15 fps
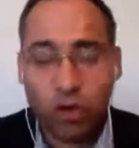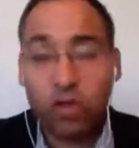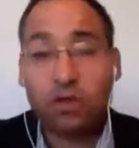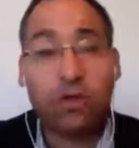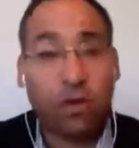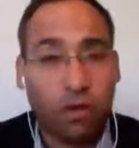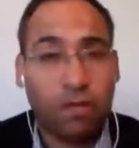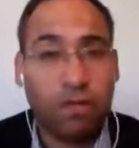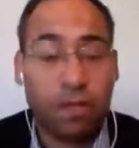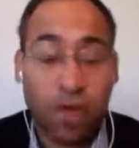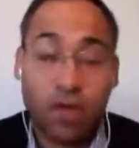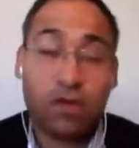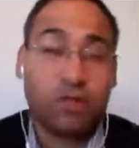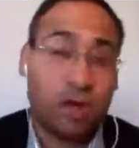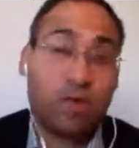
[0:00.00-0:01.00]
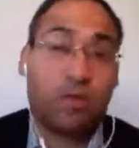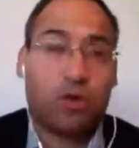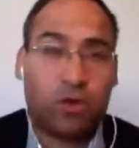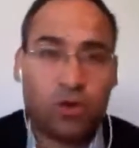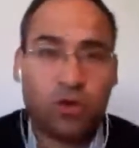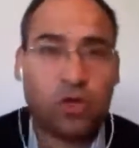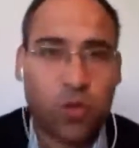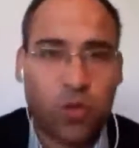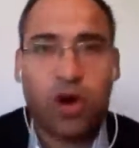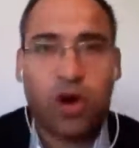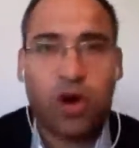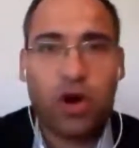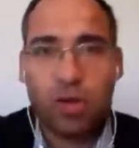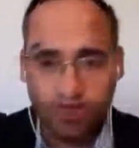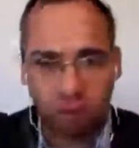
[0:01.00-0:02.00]
trustful because they're more
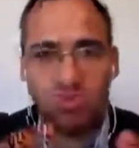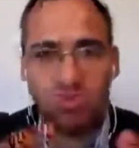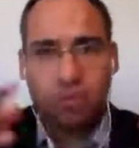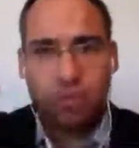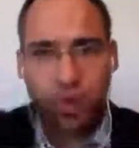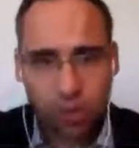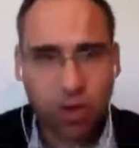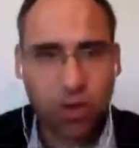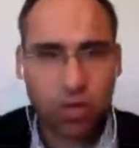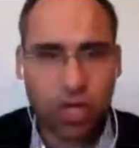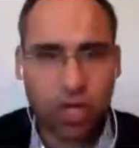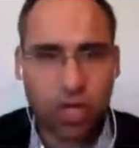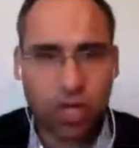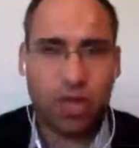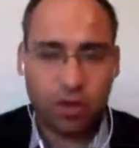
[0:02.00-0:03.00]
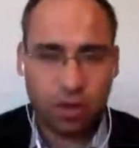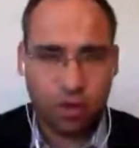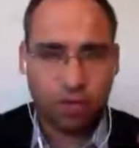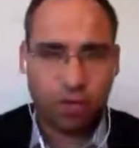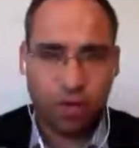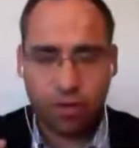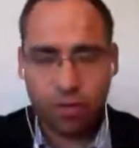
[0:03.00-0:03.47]
trustworthy because of the social element of,